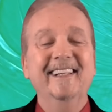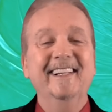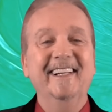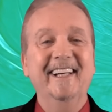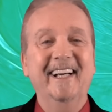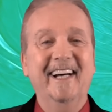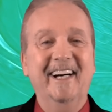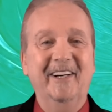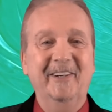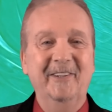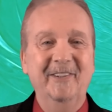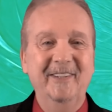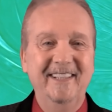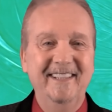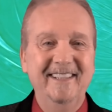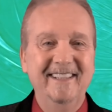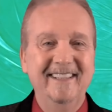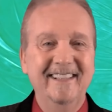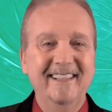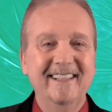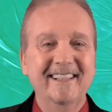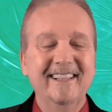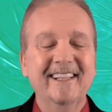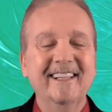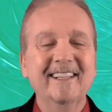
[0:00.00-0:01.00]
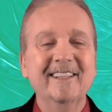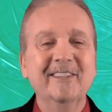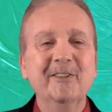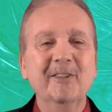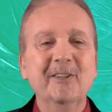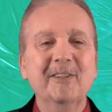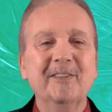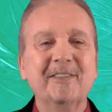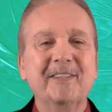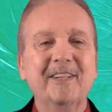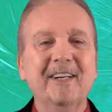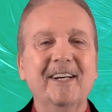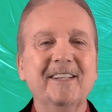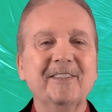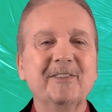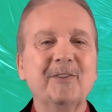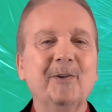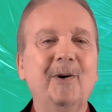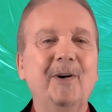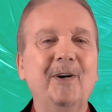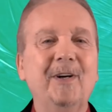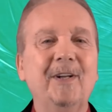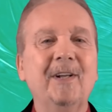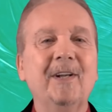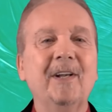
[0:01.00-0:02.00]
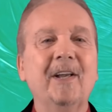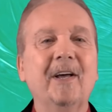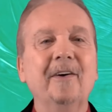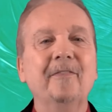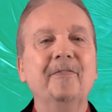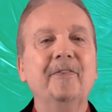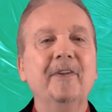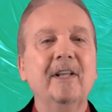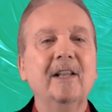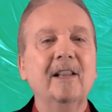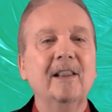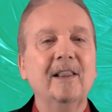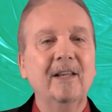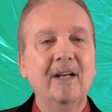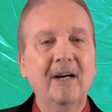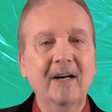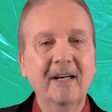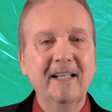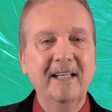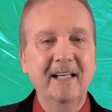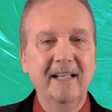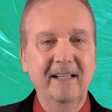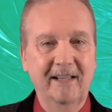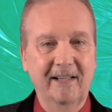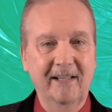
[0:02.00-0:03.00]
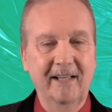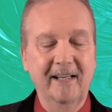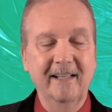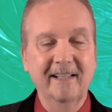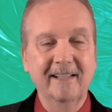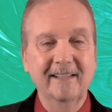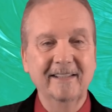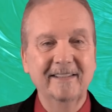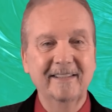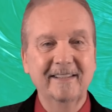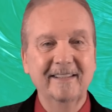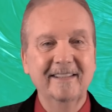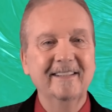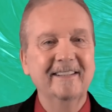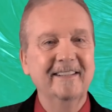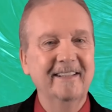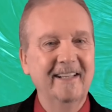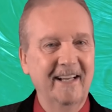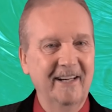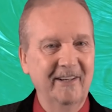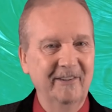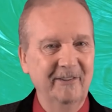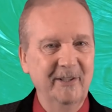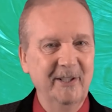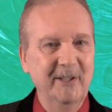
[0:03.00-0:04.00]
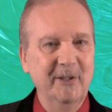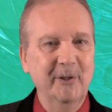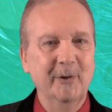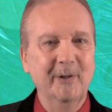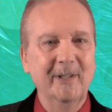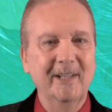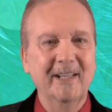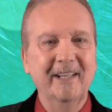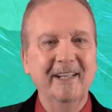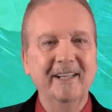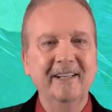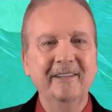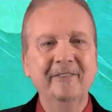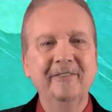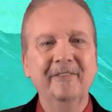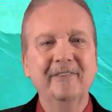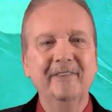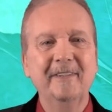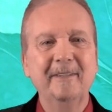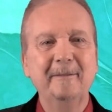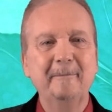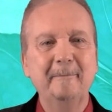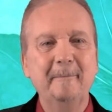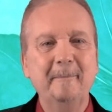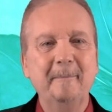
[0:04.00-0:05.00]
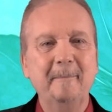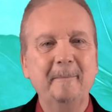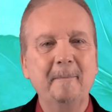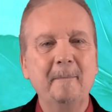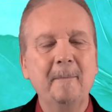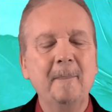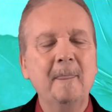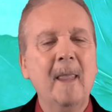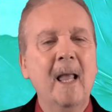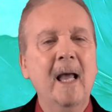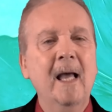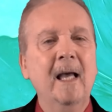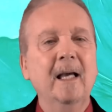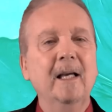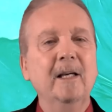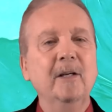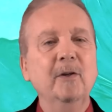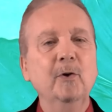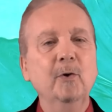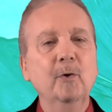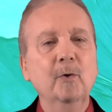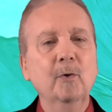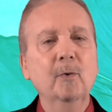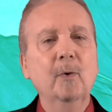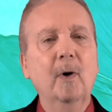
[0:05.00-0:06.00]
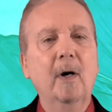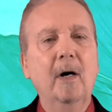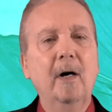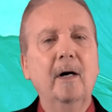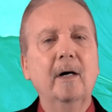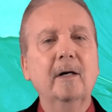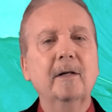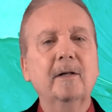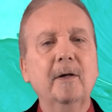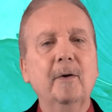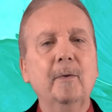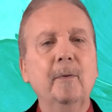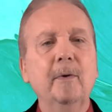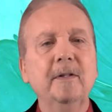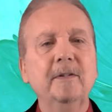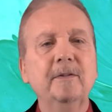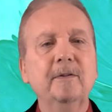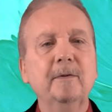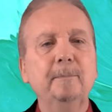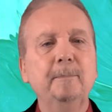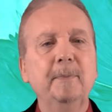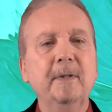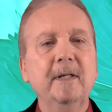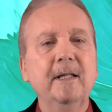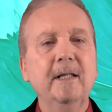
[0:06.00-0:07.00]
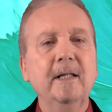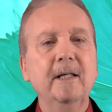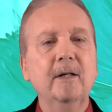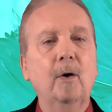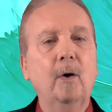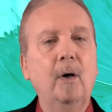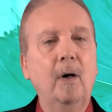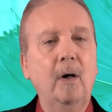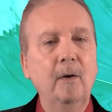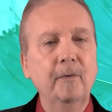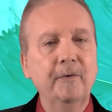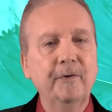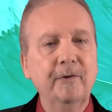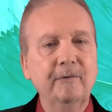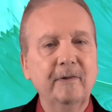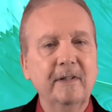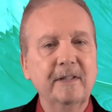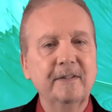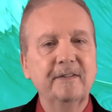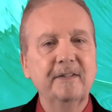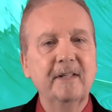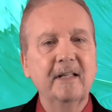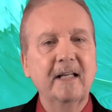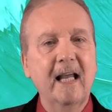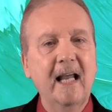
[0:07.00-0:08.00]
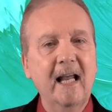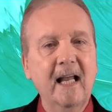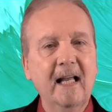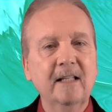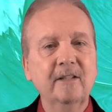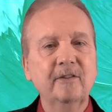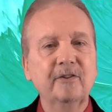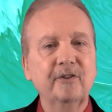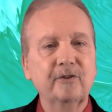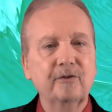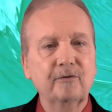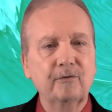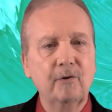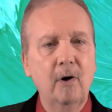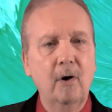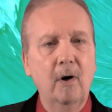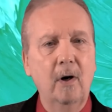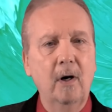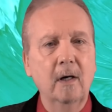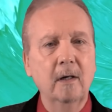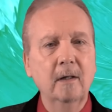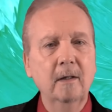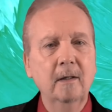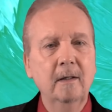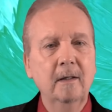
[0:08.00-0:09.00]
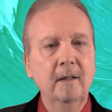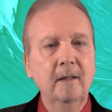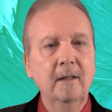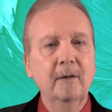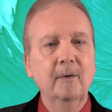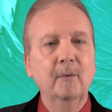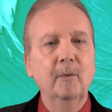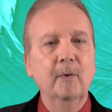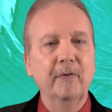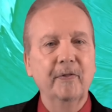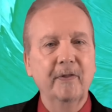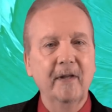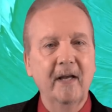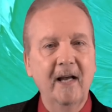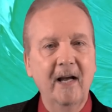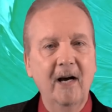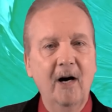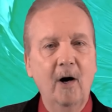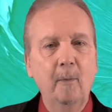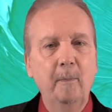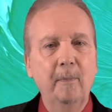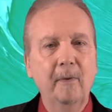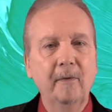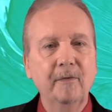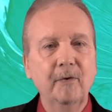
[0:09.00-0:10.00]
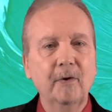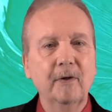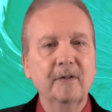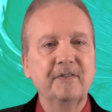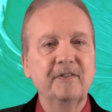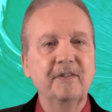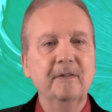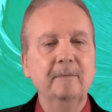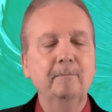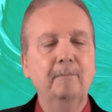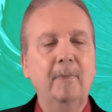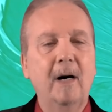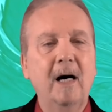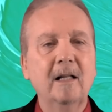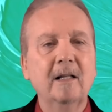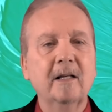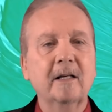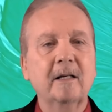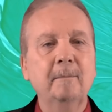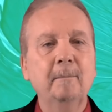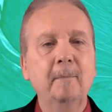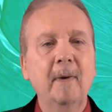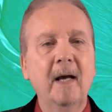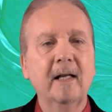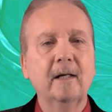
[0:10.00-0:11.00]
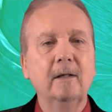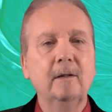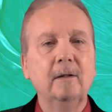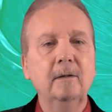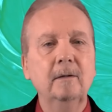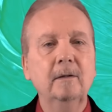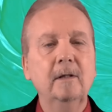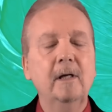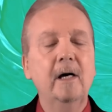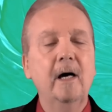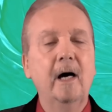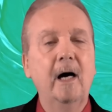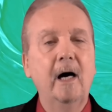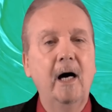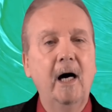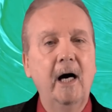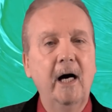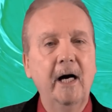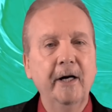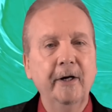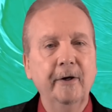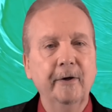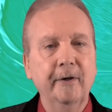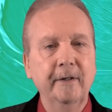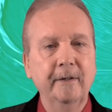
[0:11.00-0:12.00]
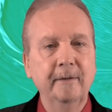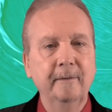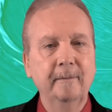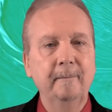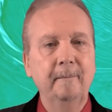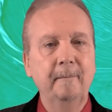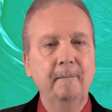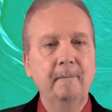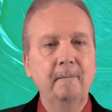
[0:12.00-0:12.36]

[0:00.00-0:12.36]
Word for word: Now, let's discuss all of the lucky things that are in your life. You are going to be altruistic and strong with the help of your symbolic metal, iron.